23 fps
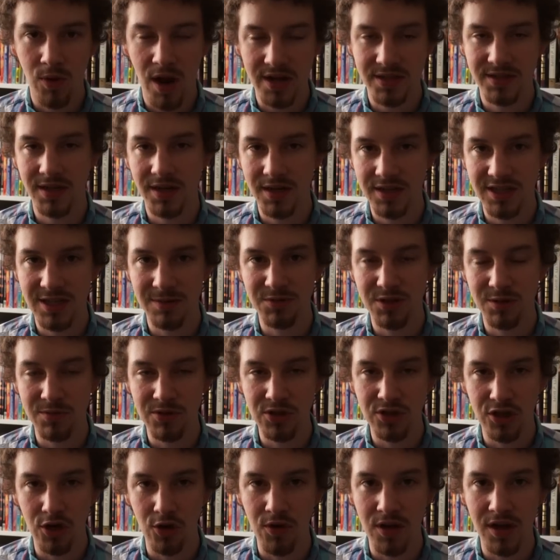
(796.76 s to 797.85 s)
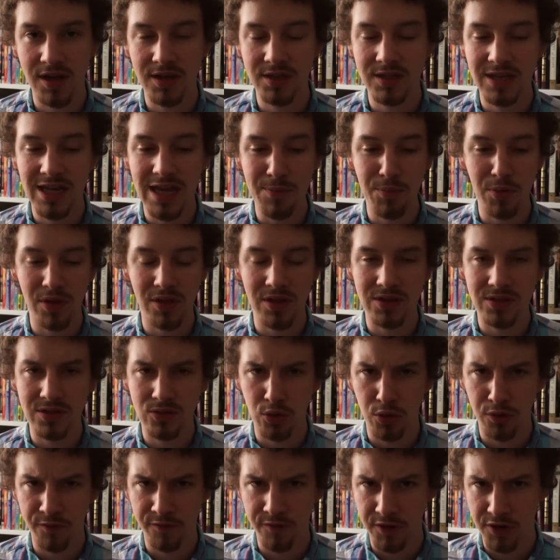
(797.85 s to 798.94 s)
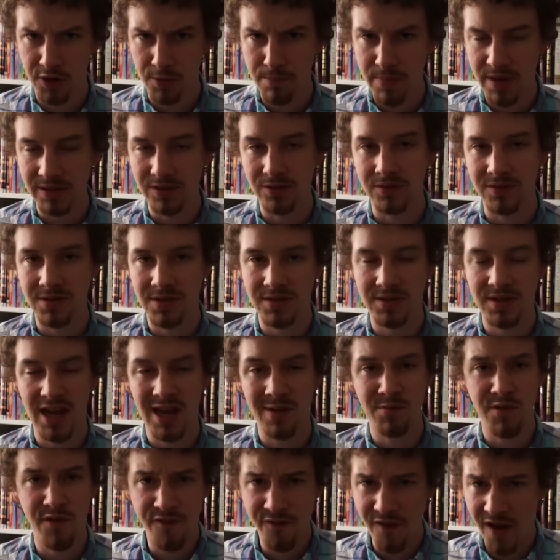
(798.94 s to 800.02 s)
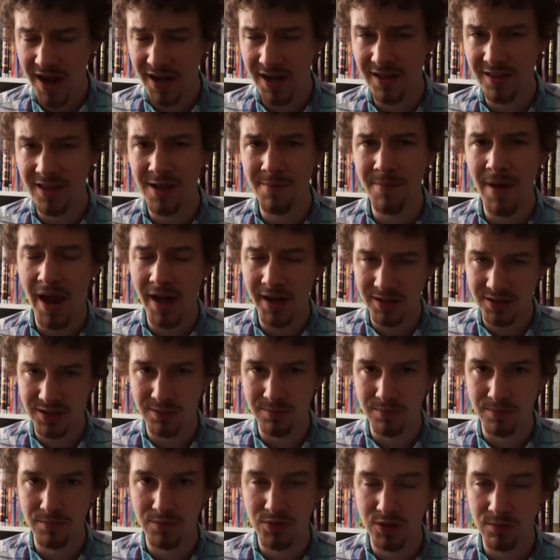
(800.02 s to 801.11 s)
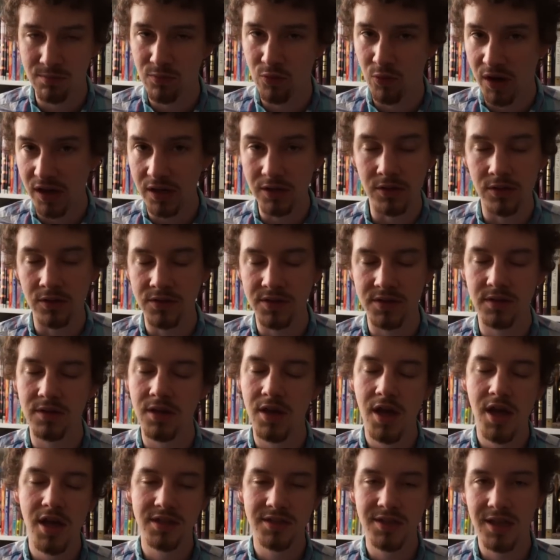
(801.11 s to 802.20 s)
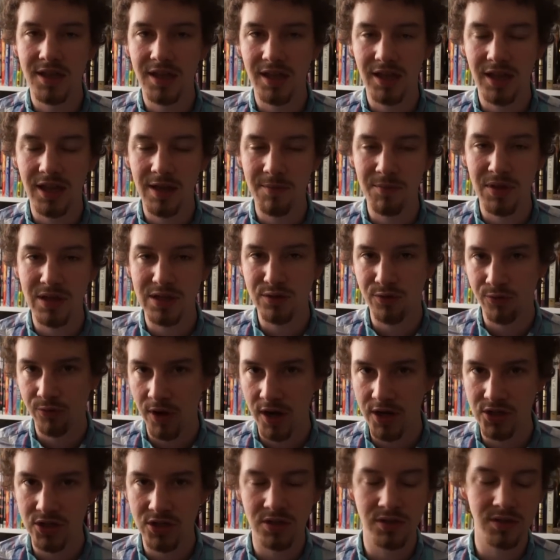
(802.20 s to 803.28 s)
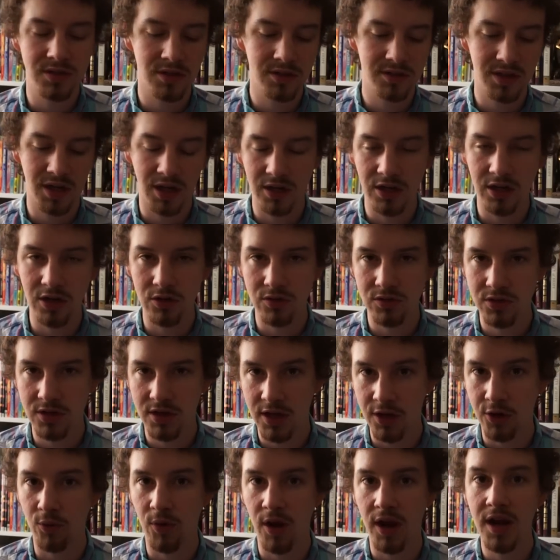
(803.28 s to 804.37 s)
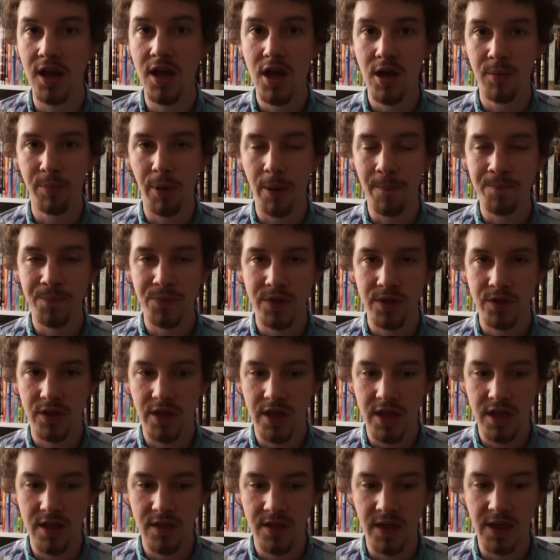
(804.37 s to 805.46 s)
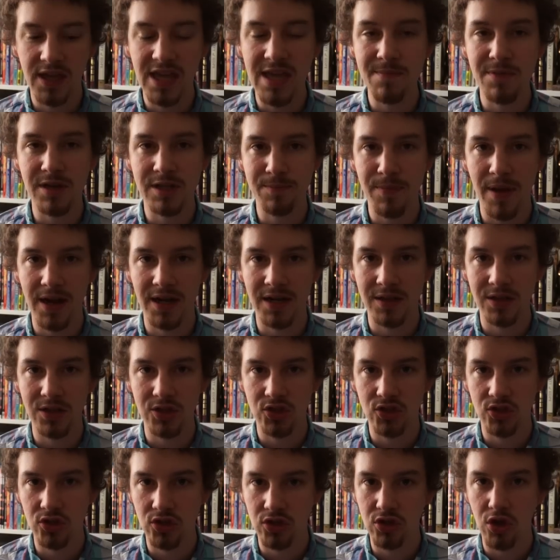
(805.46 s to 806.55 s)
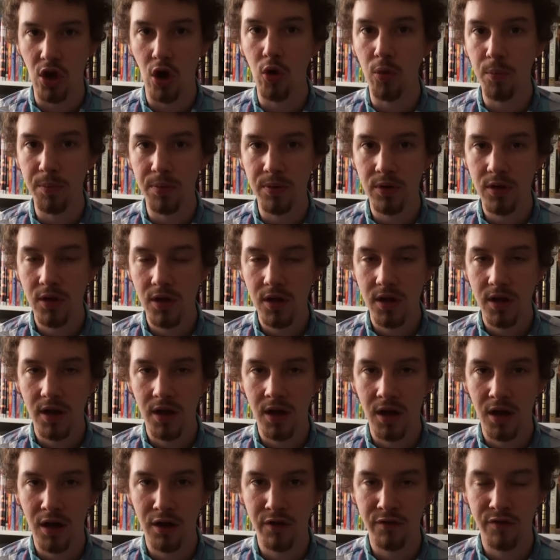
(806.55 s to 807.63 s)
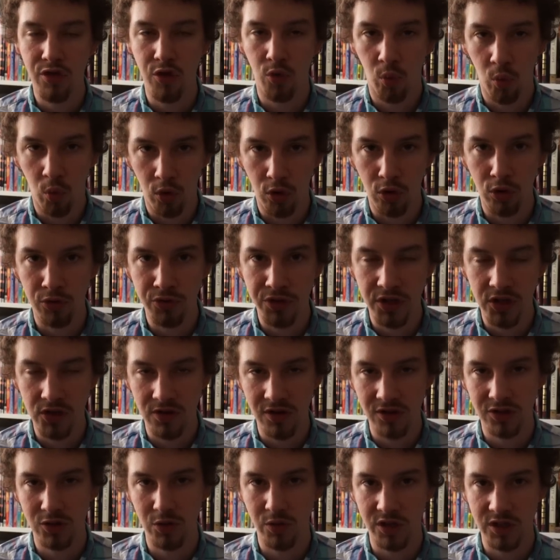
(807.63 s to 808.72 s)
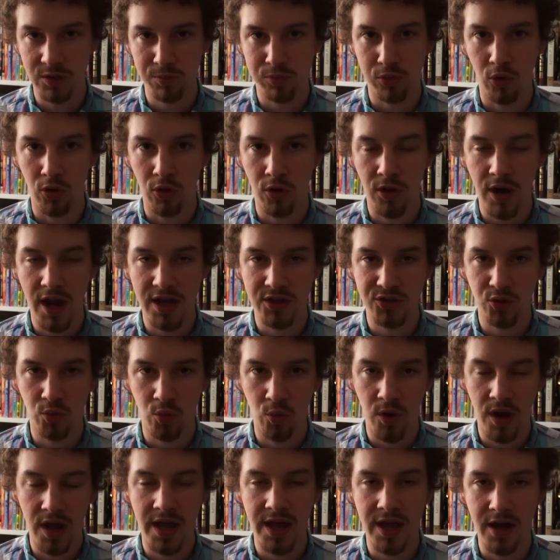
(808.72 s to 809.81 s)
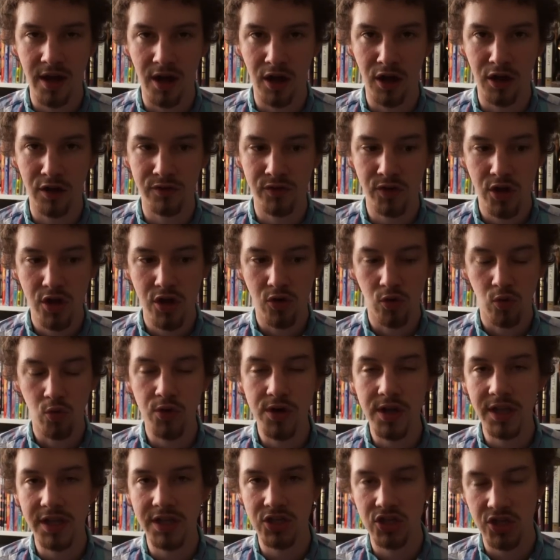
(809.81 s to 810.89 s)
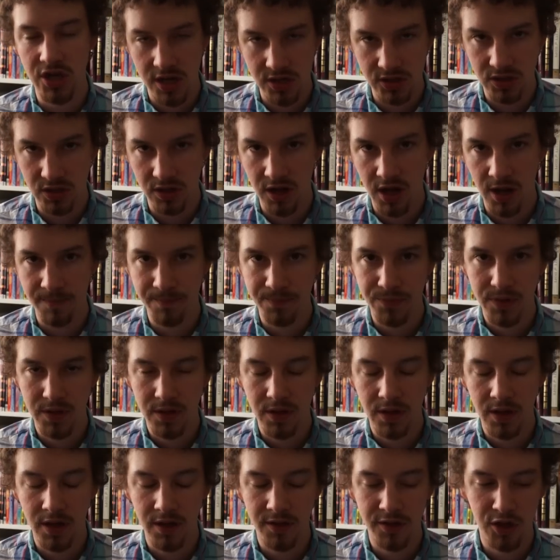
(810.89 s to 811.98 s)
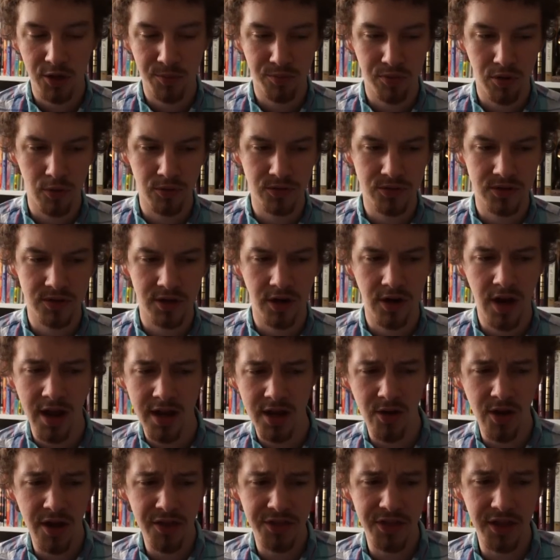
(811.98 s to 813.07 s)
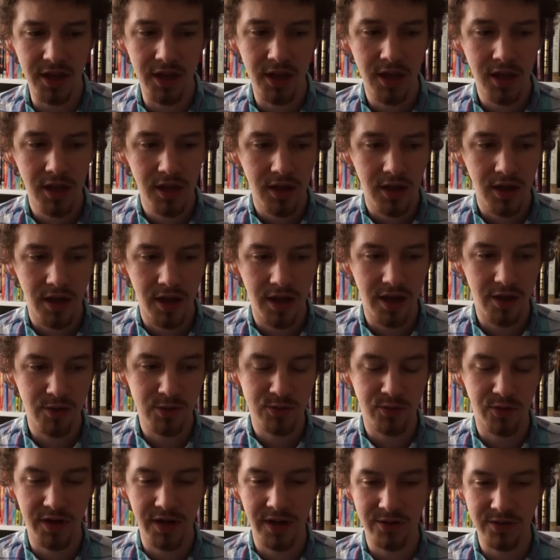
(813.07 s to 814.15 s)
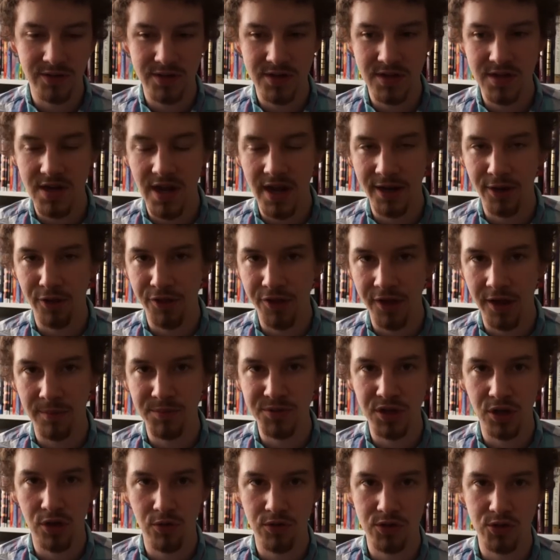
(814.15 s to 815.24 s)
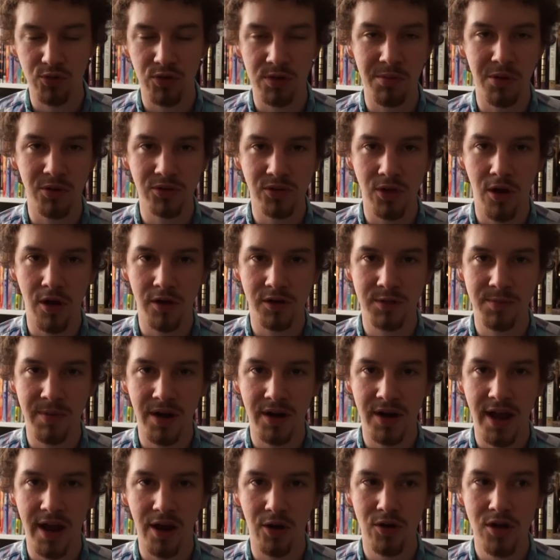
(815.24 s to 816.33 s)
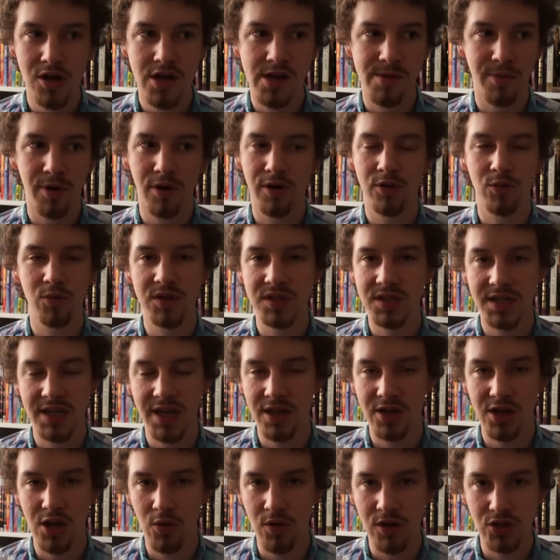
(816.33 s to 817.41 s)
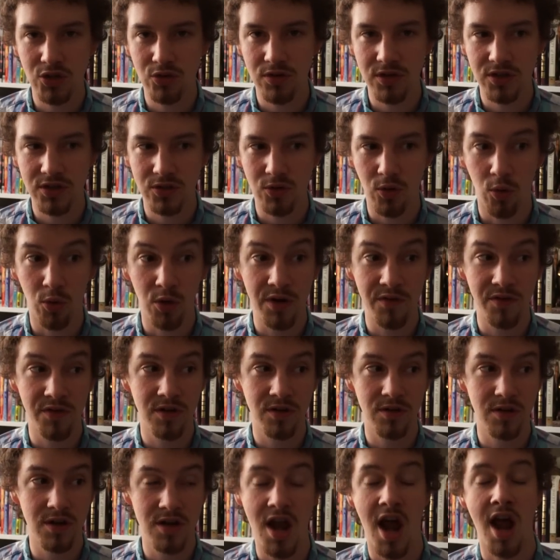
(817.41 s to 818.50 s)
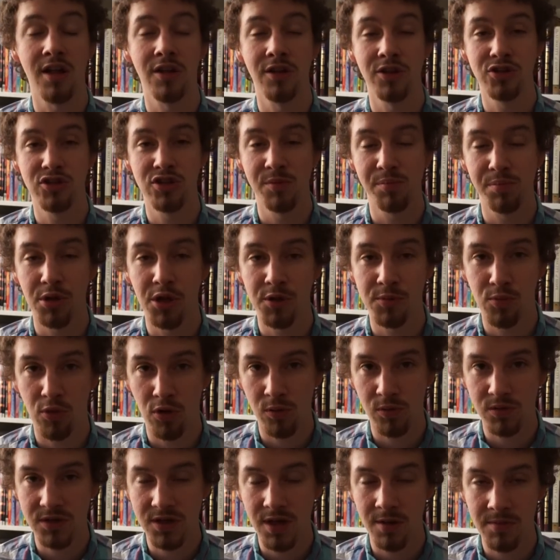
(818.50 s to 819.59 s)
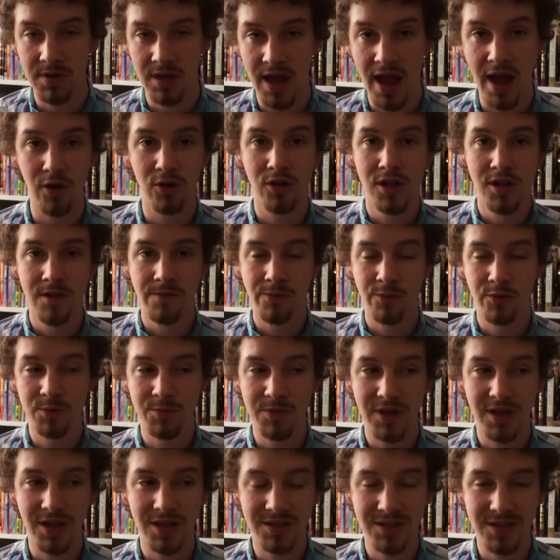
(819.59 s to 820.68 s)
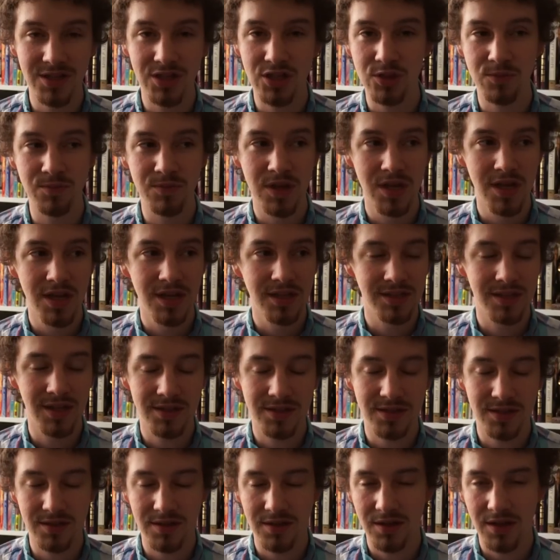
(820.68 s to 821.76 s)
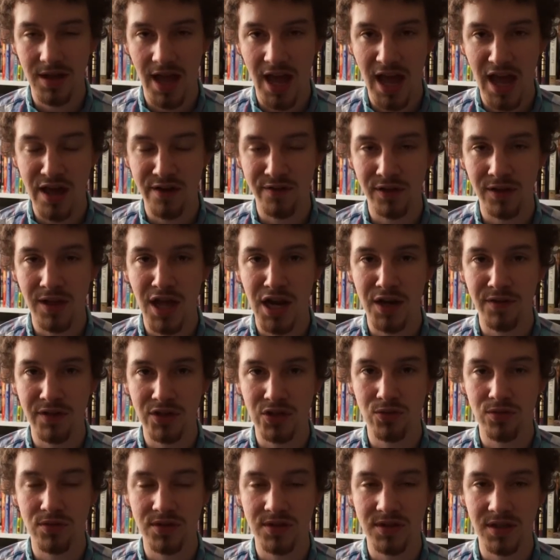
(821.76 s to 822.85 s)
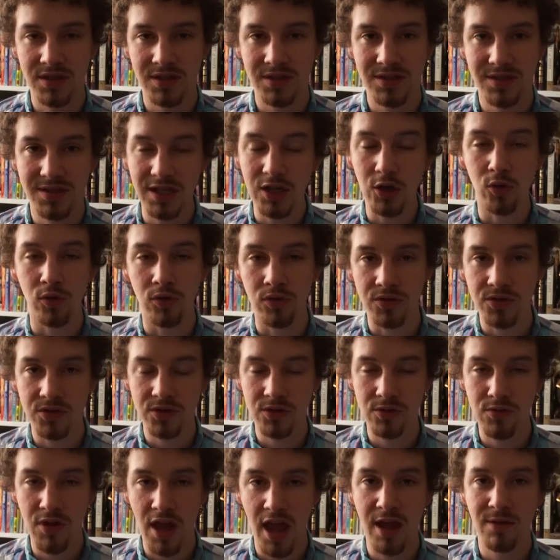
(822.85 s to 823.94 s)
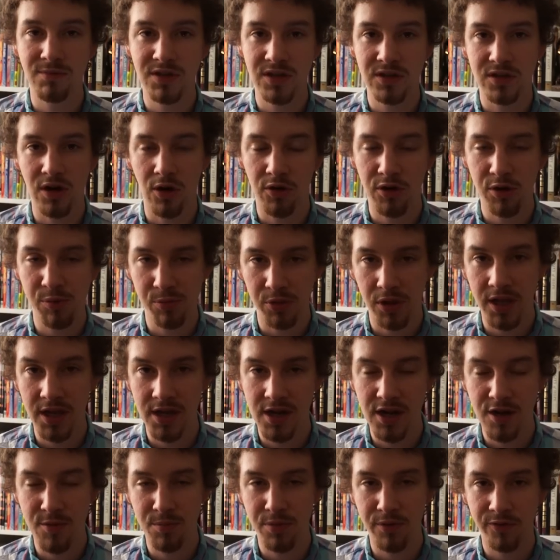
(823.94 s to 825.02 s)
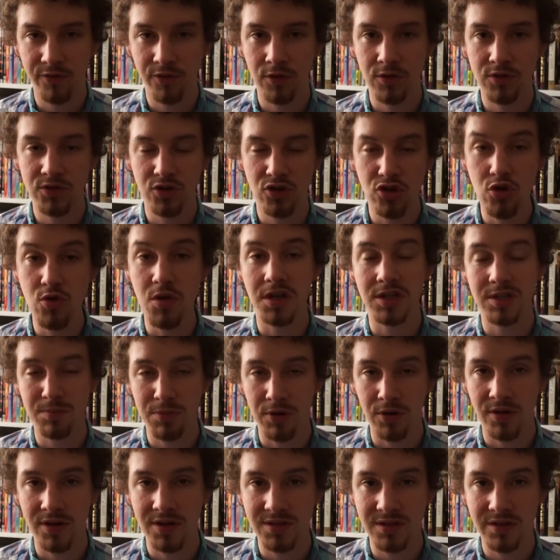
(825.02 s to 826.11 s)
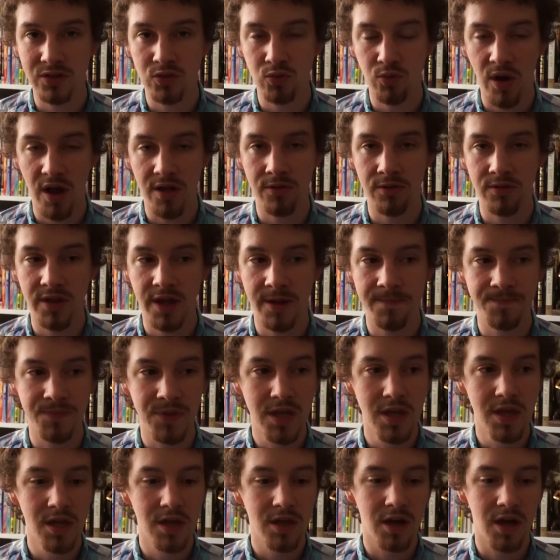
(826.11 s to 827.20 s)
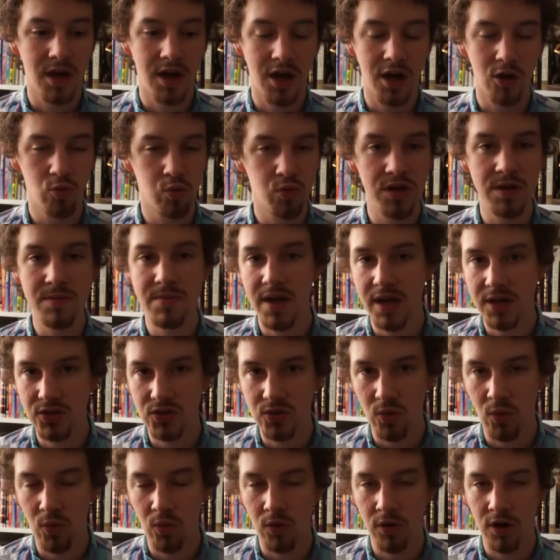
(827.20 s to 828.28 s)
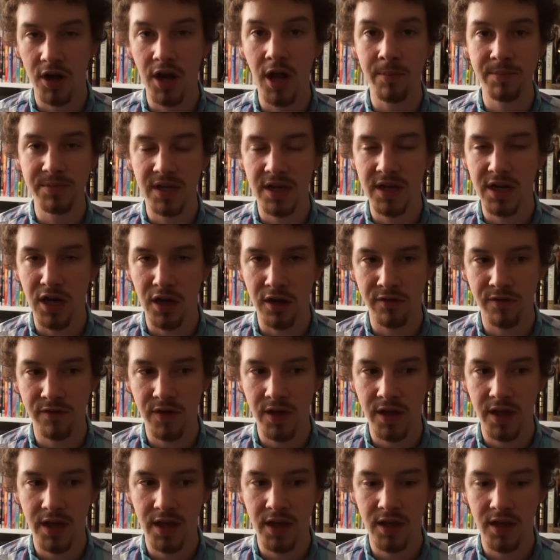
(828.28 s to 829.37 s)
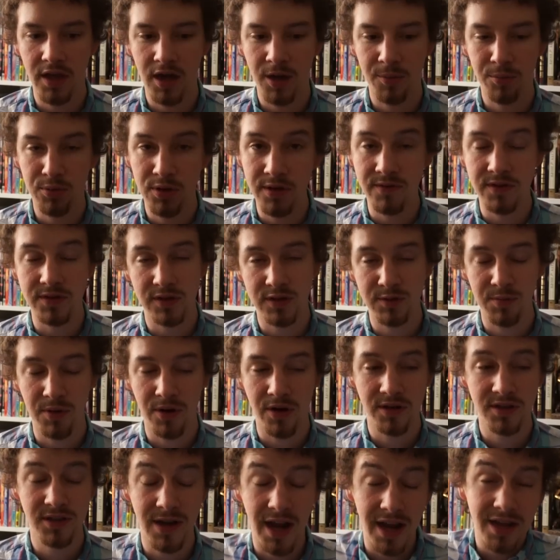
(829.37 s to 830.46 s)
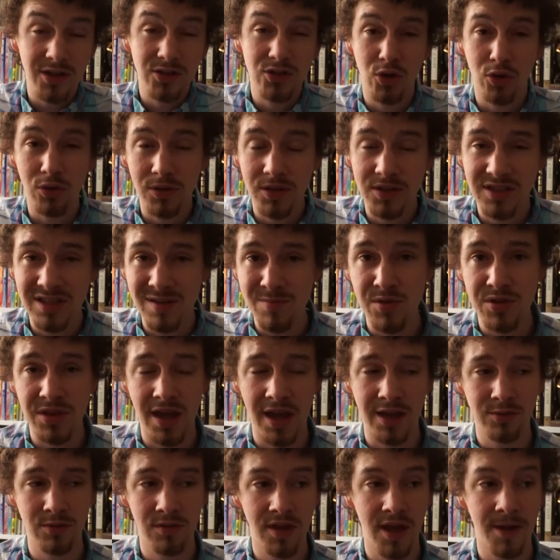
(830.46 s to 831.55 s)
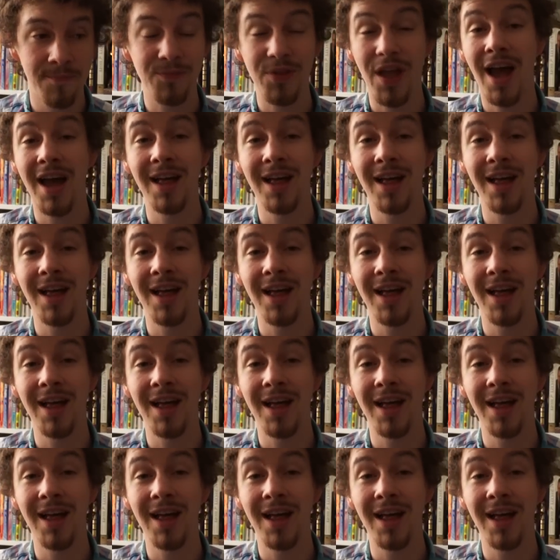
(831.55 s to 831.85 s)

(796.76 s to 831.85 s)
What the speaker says: Rocksteady seems to be doing is keeping these sort of fundamentals the same, refining them, adding some wrinkles and to keep things fresh and to continue to iterate, but they keep expanding the scope of the world that you get to explore as a way of really changing up the approach there. I think it was funny, I was listening to Idle Thumbs, and Chris Remo talked about how part of the reason he had no interest or even knowledge that Bloodborne was coming out was because he just doesn't have a lot of interest in sequels to games he's already played and prefers new experiences rather than a remix or an update of a previous experience. And I can totally sympathize with that.